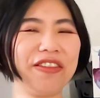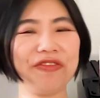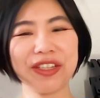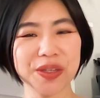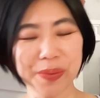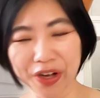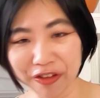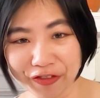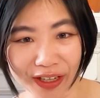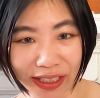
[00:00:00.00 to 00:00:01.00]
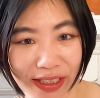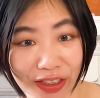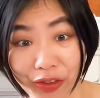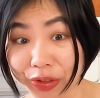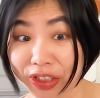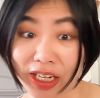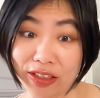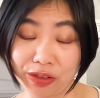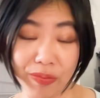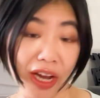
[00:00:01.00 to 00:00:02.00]
Invisible confettis, you'll just
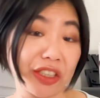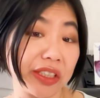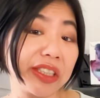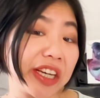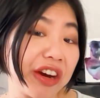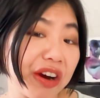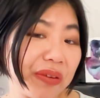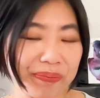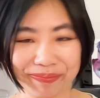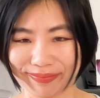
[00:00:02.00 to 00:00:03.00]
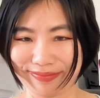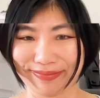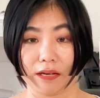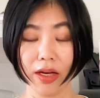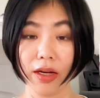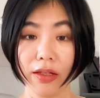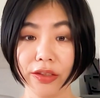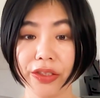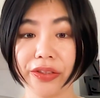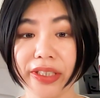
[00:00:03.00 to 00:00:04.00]
have to imagine it's here.
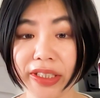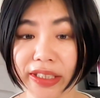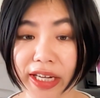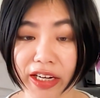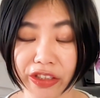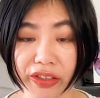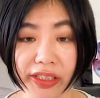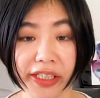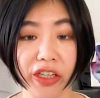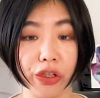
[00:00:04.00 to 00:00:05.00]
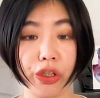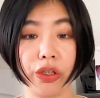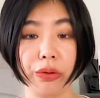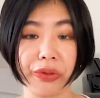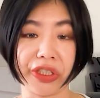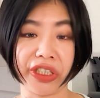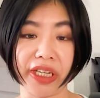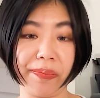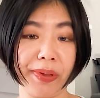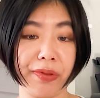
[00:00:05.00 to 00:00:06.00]
So this is actually a huge
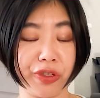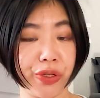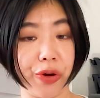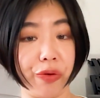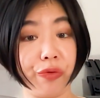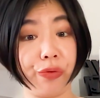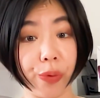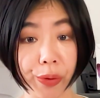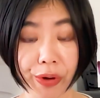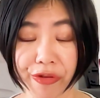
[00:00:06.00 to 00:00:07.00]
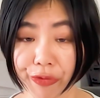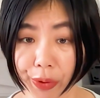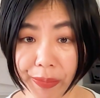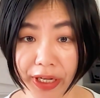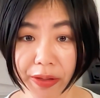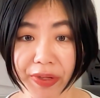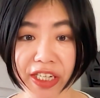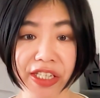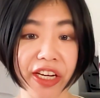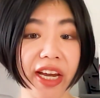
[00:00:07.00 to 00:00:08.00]
stepping stone forward for me
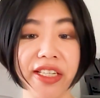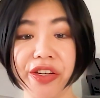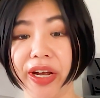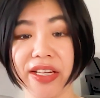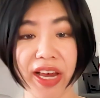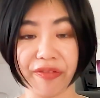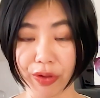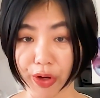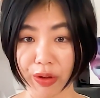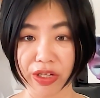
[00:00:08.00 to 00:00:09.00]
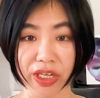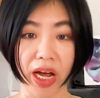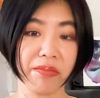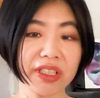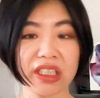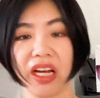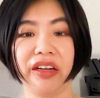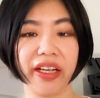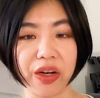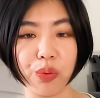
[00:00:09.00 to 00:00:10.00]
because in case you guys haven't noticed, I'm just kind
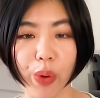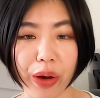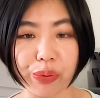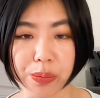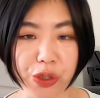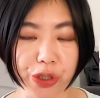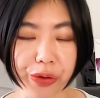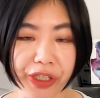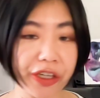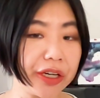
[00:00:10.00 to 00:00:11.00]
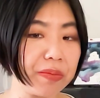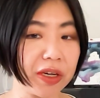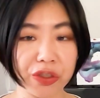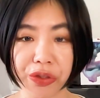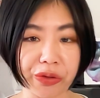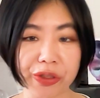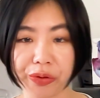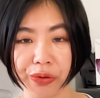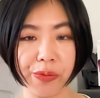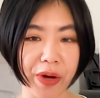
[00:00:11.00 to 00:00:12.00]
of like a one-woman show here in my studio
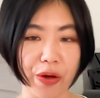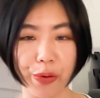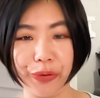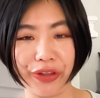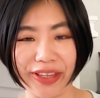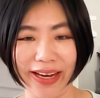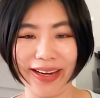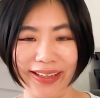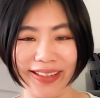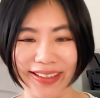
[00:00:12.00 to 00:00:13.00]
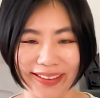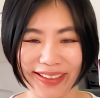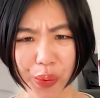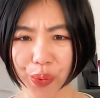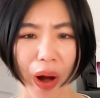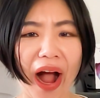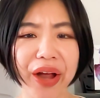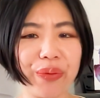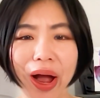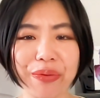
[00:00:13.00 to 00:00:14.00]
doing my own thing.
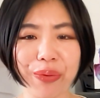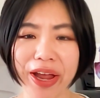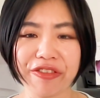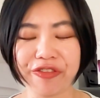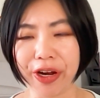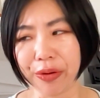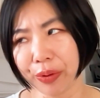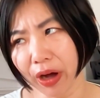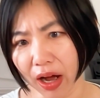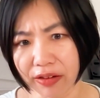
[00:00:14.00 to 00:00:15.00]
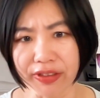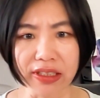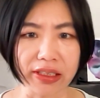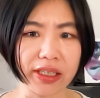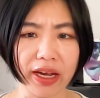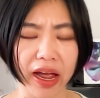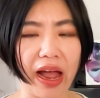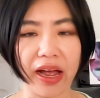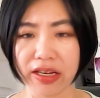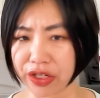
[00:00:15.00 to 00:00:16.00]
Why Wayfair? Well, obviously,
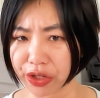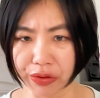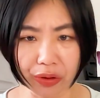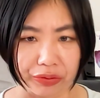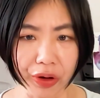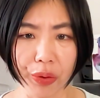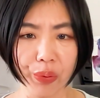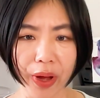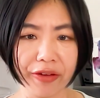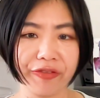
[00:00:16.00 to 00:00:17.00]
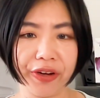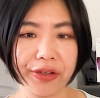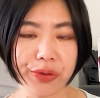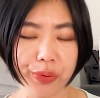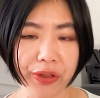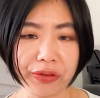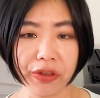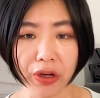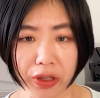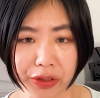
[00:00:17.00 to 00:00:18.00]
as you all know, Wayfair is one of the
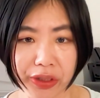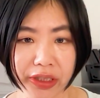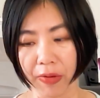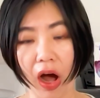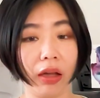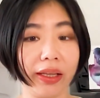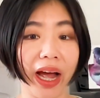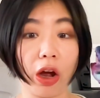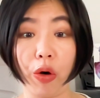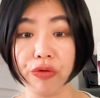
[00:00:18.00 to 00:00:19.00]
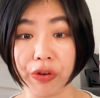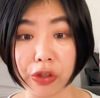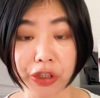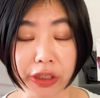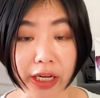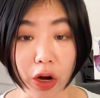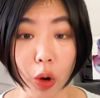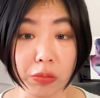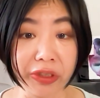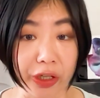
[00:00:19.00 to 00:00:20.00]
largest online home furnishing and
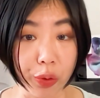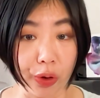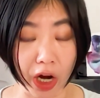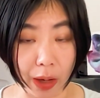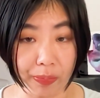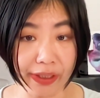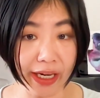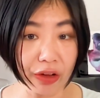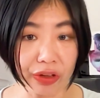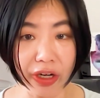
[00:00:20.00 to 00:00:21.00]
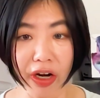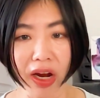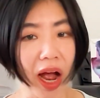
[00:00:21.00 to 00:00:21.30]
home decor company out there.